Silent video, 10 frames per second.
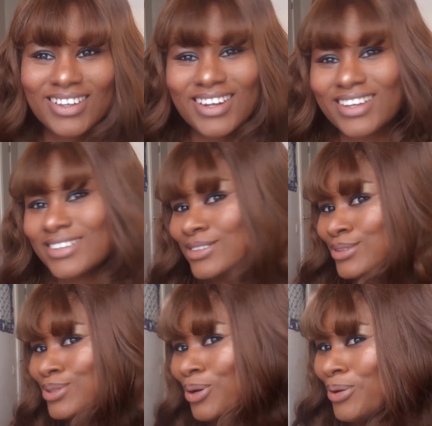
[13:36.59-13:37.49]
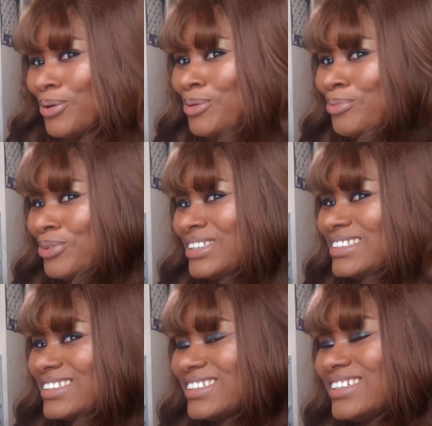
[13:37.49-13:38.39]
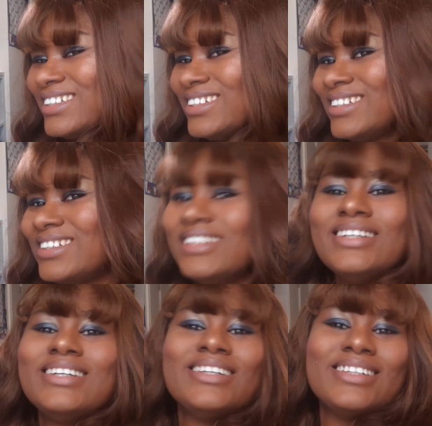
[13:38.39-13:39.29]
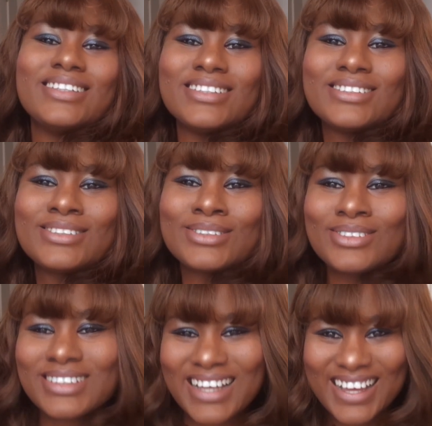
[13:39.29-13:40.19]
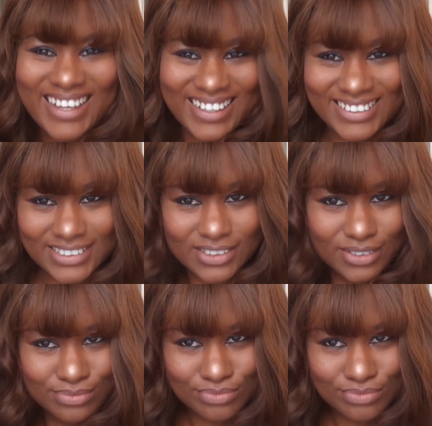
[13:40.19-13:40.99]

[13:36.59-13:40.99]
Like, it's so pretty. It's so nice.